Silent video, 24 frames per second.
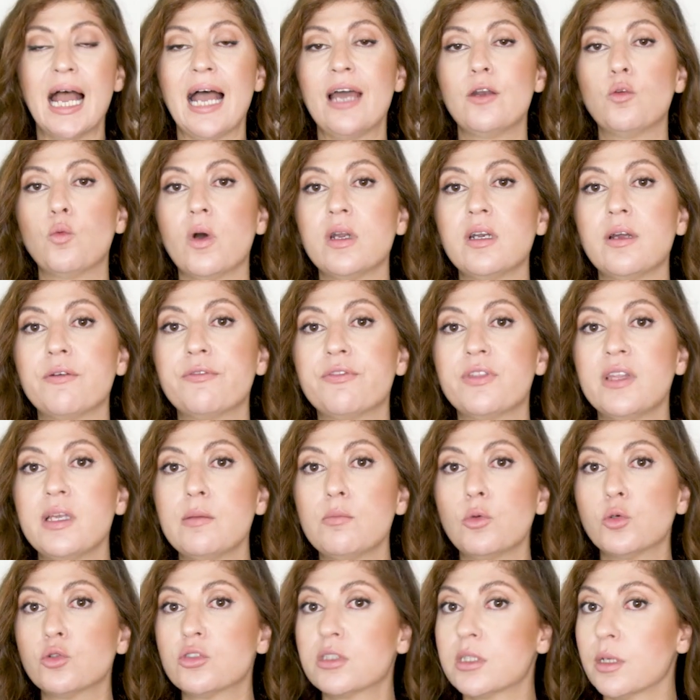and one of the
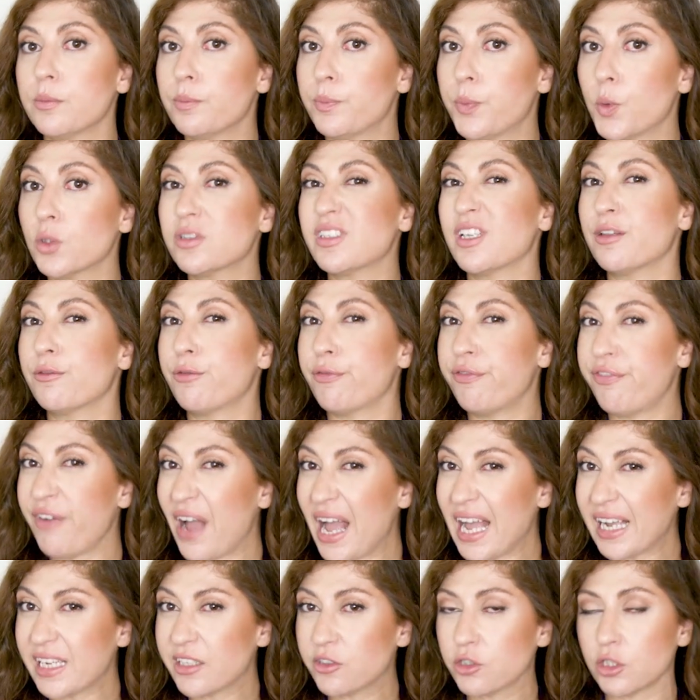most important
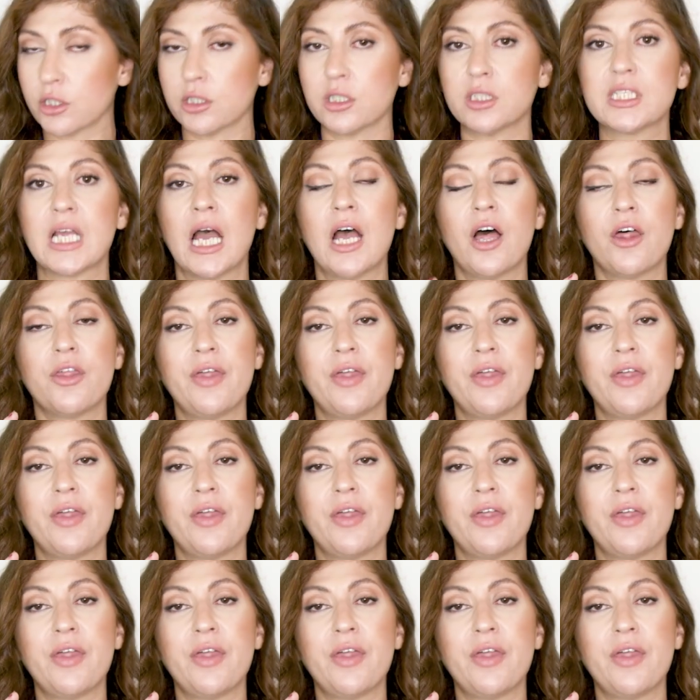factors